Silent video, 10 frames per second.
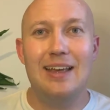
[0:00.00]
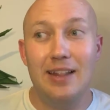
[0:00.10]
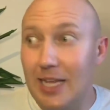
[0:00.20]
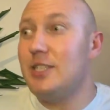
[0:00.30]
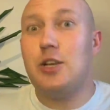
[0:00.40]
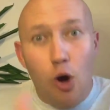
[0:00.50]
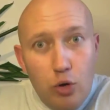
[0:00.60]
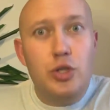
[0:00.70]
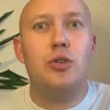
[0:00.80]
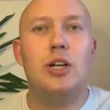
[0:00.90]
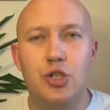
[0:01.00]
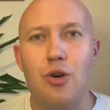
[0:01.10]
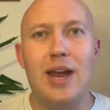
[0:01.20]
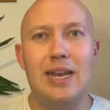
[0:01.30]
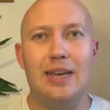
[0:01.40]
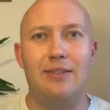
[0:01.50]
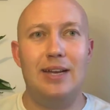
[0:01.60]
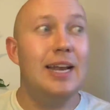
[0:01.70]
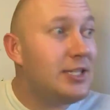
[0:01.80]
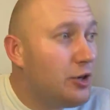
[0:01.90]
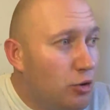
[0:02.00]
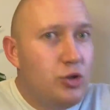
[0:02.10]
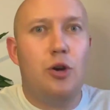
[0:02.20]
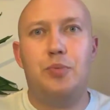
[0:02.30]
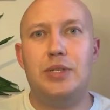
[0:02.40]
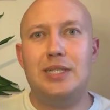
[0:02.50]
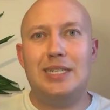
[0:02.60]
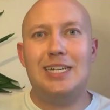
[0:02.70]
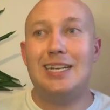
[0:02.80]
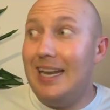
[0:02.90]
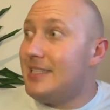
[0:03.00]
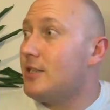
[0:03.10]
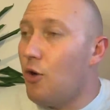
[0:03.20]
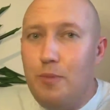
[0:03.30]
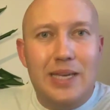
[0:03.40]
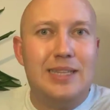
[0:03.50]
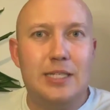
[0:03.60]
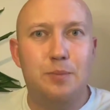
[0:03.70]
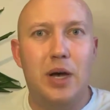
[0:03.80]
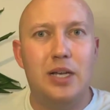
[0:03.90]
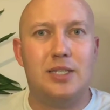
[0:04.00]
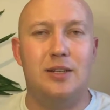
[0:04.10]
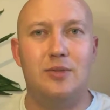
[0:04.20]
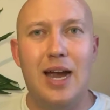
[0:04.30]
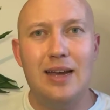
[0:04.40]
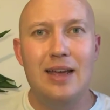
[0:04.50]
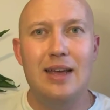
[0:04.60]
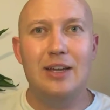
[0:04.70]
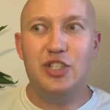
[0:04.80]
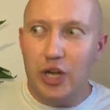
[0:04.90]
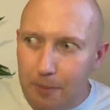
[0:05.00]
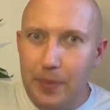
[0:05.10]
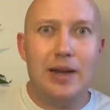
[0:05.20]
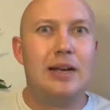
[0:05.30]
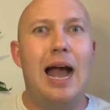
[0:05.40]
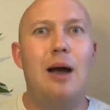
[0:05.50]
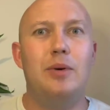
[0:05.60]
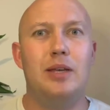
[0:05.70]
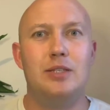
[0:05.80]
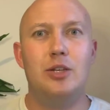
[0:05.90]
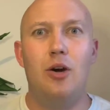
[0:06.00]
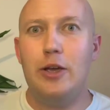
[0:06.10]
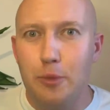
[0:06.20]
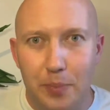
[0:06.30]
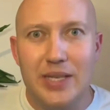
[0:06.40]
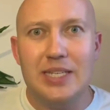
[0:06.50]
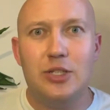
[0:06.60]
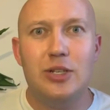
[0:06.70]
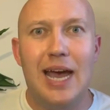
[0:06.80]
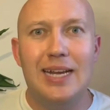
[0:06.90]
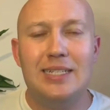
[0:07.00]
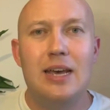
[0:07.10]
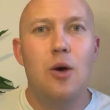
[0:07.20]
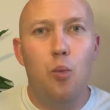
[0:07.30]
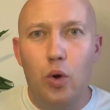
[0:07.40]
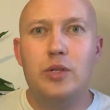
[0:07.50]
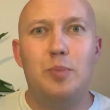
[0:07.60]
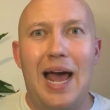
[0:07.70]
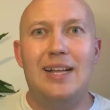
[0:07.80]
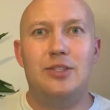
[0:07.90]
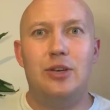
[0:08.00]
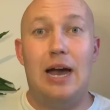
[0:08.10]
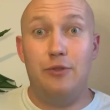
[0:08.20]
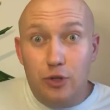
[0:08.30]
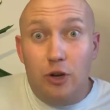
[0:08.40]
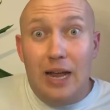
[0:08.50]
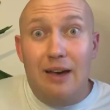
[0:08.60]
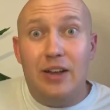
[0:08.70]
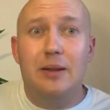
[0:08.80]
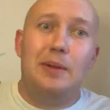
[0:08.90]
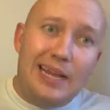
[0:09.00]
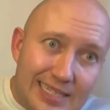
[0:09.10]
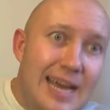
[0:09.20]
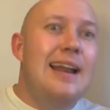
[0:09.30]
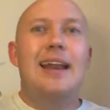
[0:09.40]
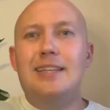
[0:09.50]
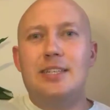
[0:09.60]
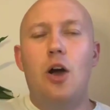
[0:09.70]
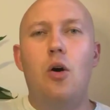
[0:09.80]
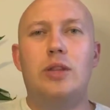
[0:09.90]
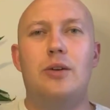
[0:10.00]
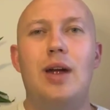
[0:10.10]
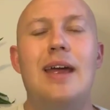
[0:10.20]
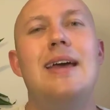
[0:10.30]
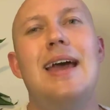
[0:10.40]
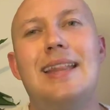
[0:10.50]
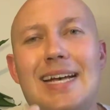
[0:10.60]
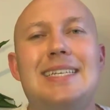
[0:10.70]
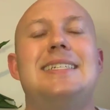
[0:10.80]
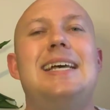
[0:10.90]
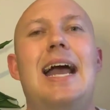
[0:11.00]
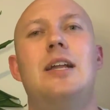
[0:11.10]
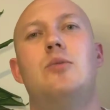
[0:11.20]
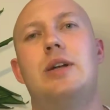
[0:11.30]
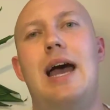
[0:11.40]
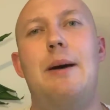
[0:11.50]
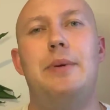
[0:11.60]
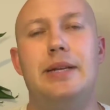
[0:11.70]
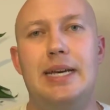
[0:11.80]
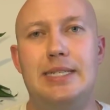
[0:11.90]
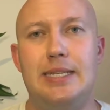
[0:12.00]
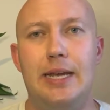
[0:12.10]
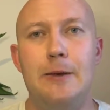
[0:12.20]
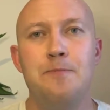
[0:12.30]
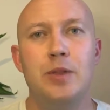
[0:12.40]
Let's go to a training event. Let's go to a presentation. Let's go meet this person, right? Jump in a car with us. Are you busy tonight? What plans do you have? You don't have any plans? Let's go then, right? And that's exactly what happened yesterday.